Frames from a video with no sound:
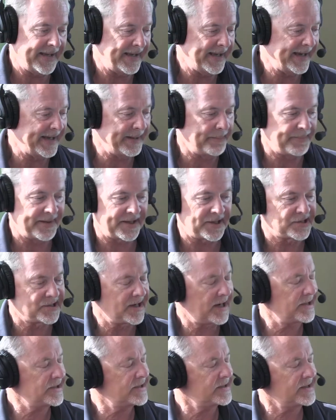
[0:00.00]
Any big
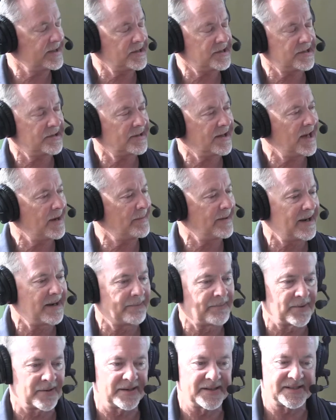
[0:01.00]
changes this year coming
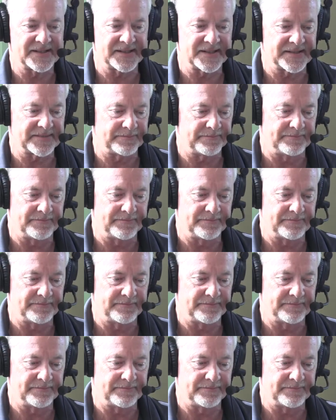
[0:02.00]
up, or it's just?